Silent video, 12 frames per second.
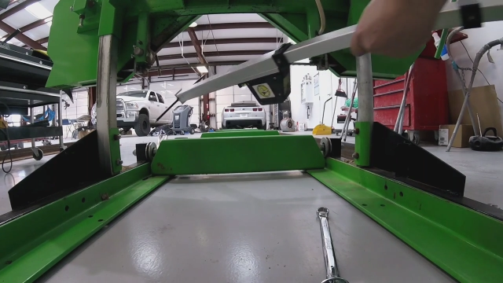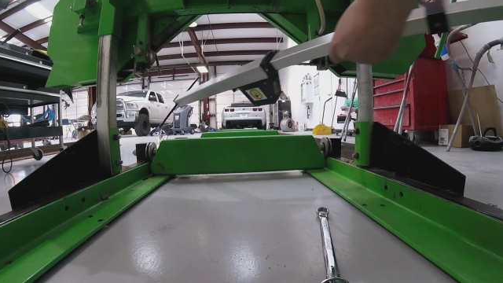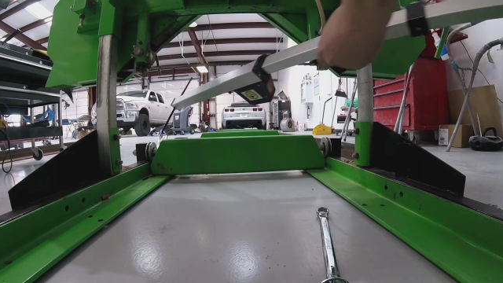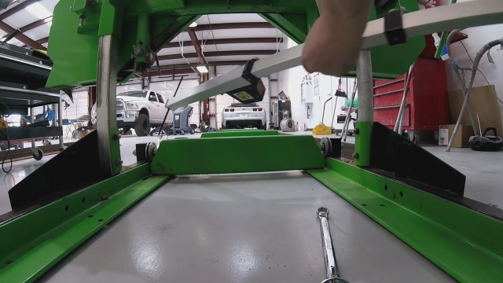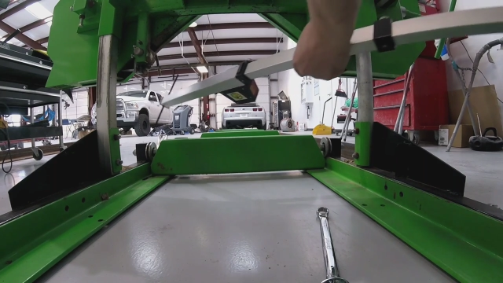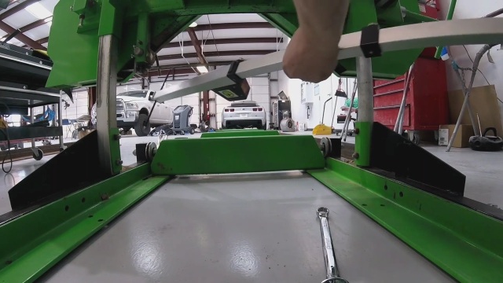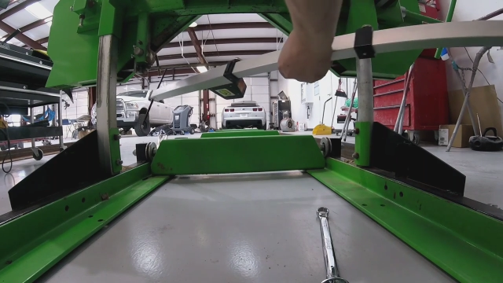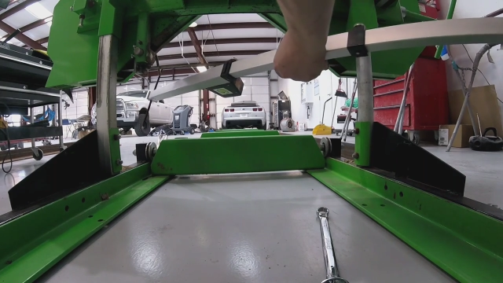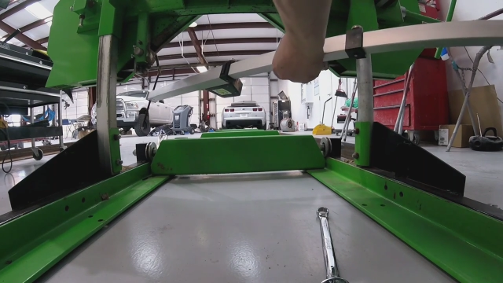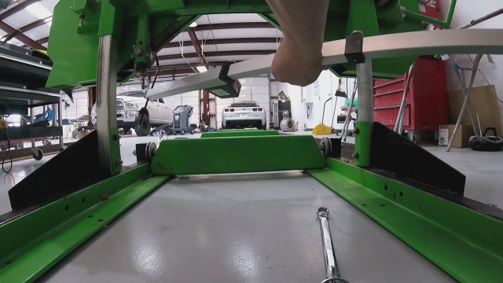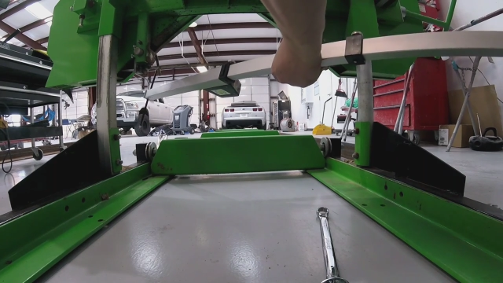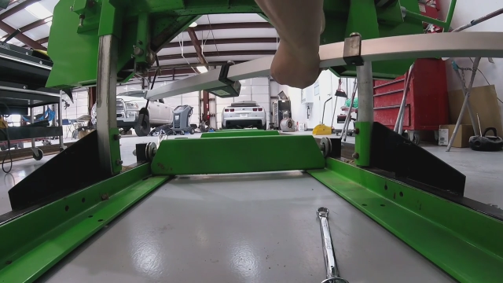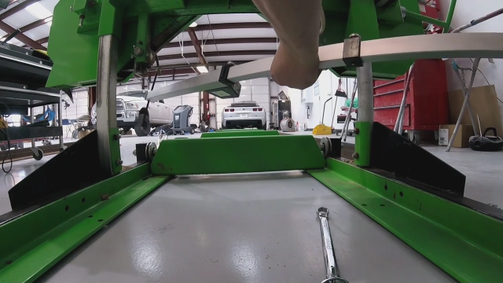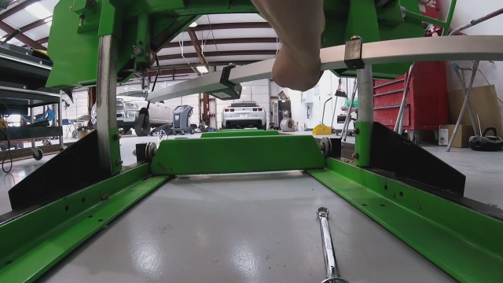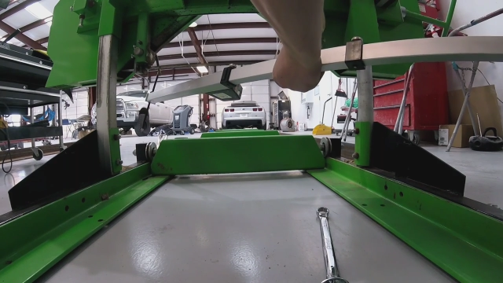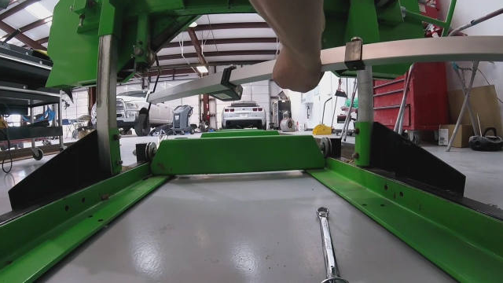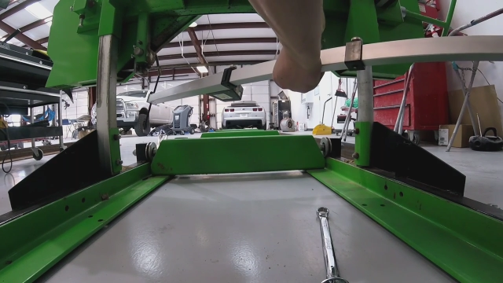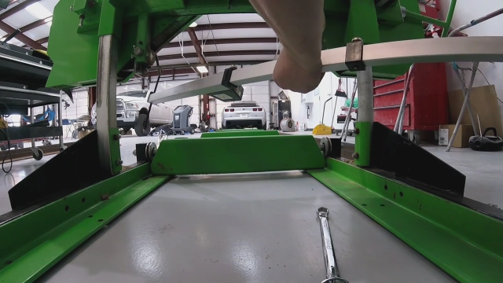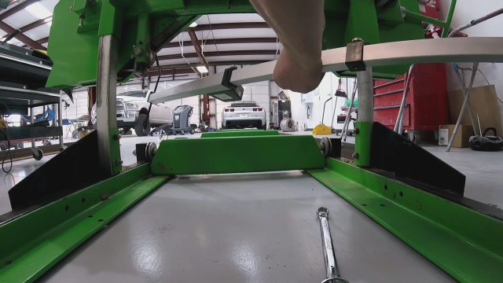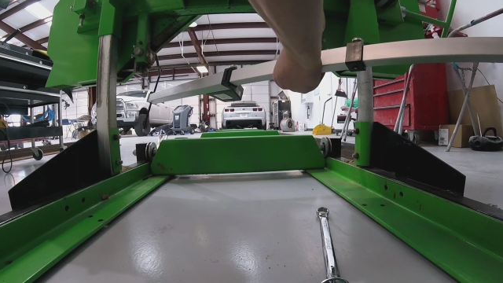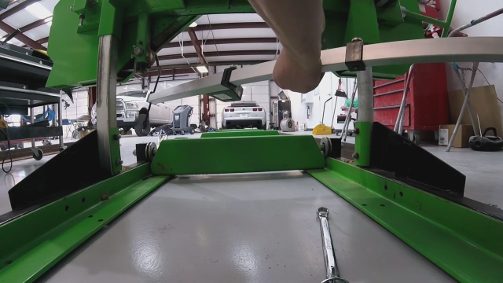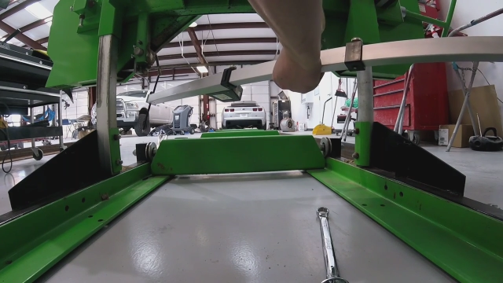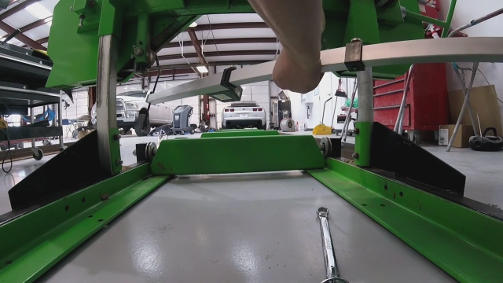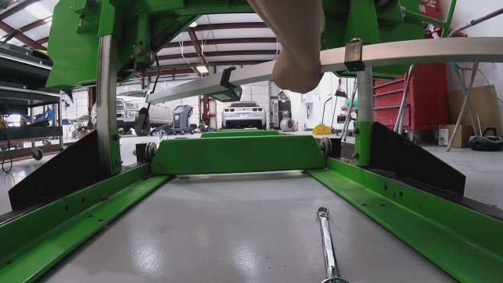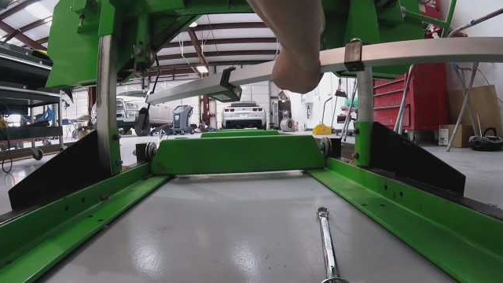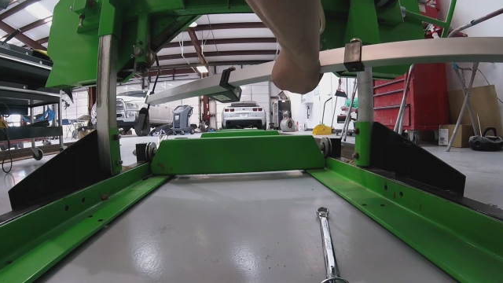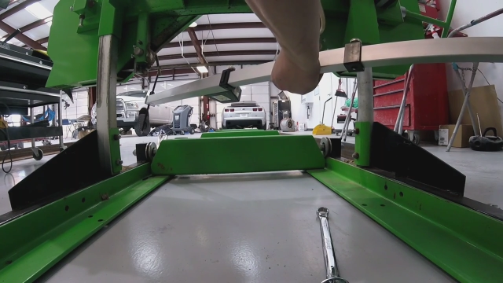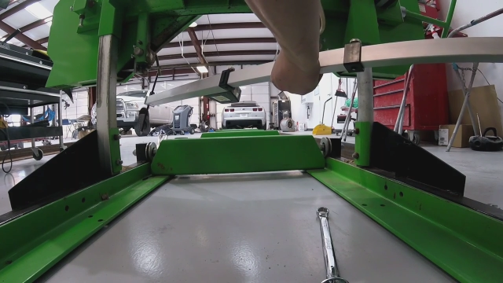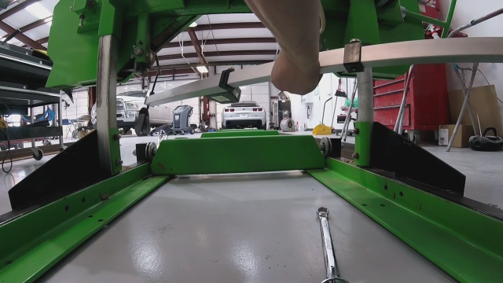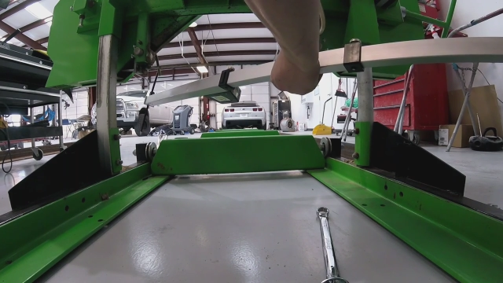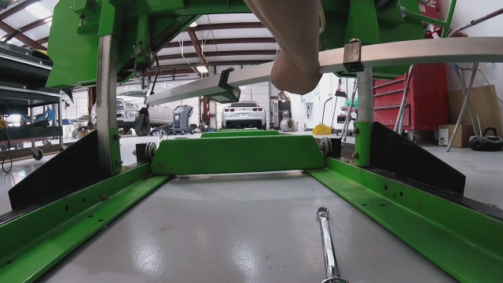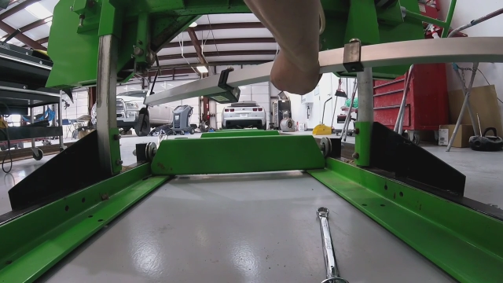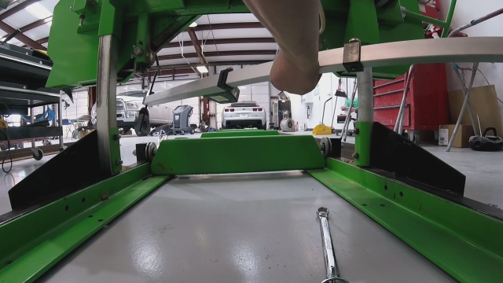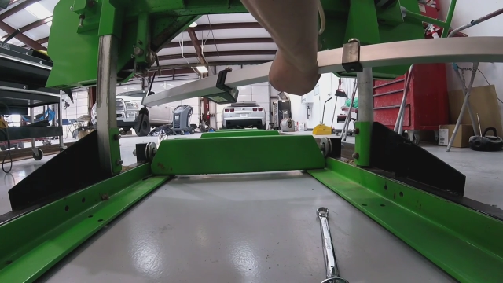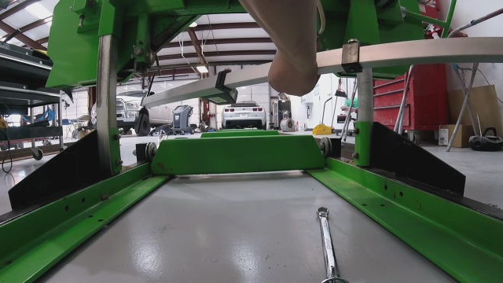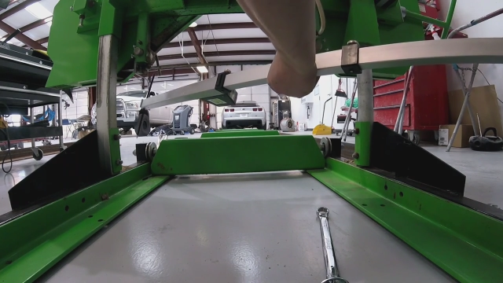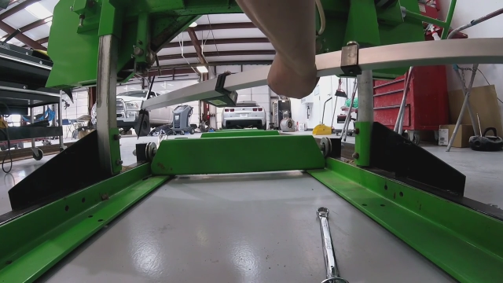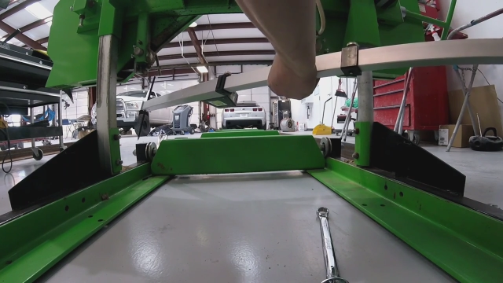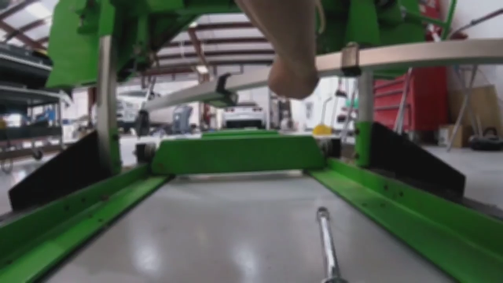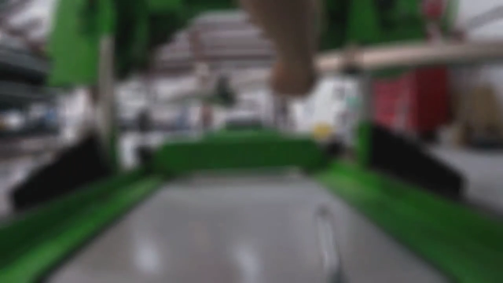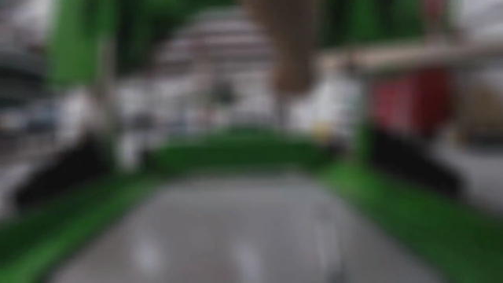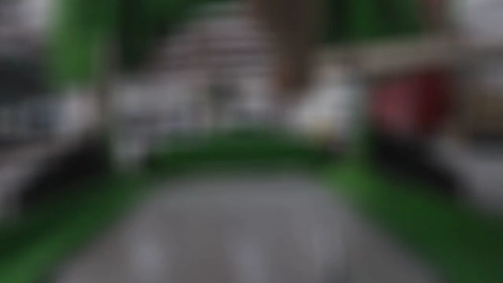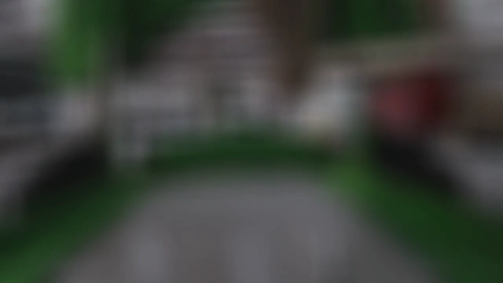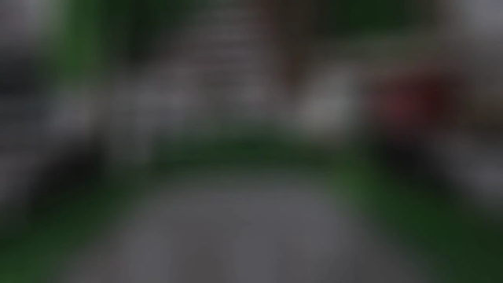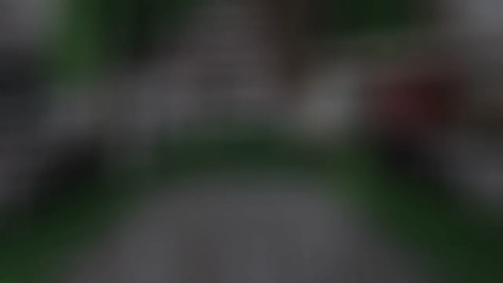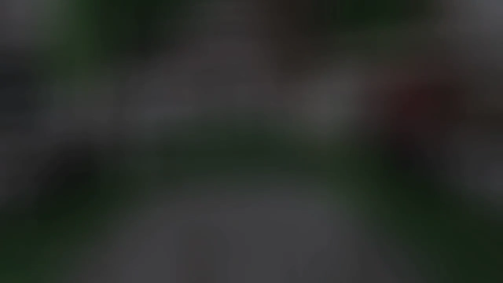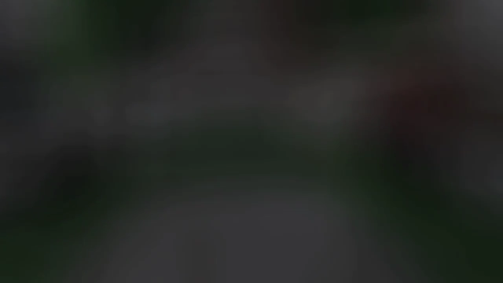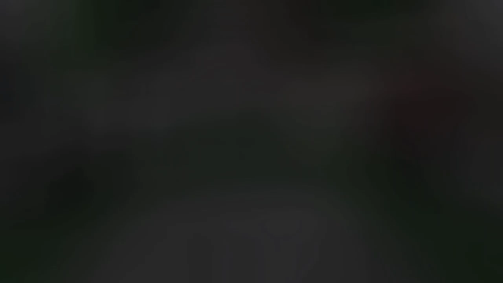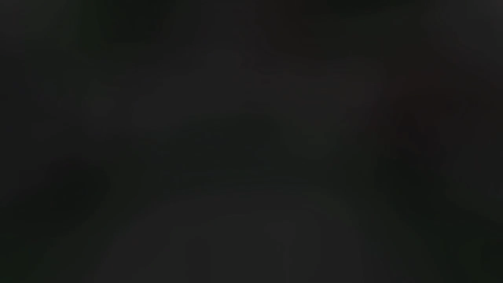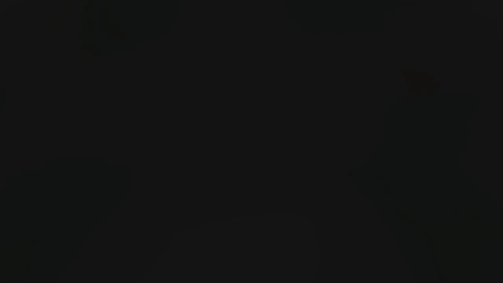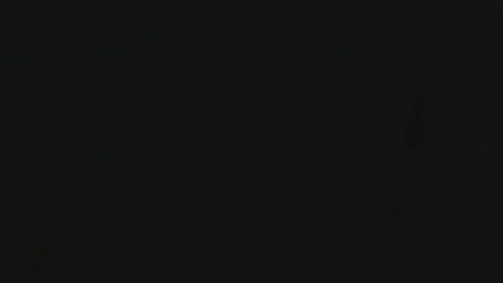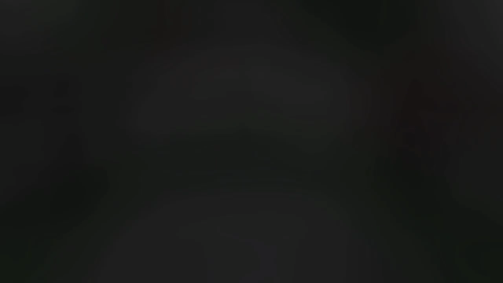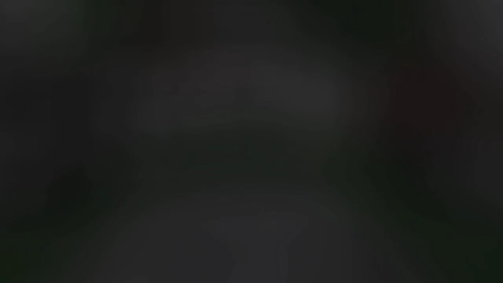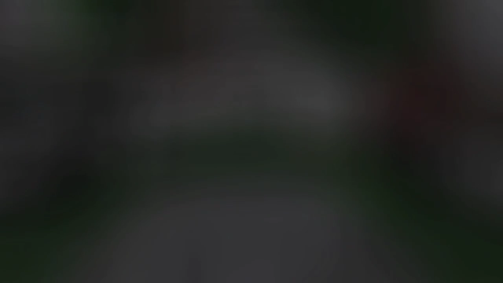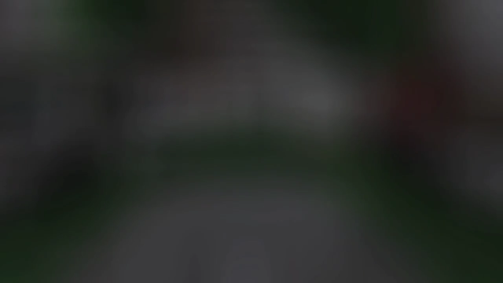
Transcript: Nobody's mouth can be seen.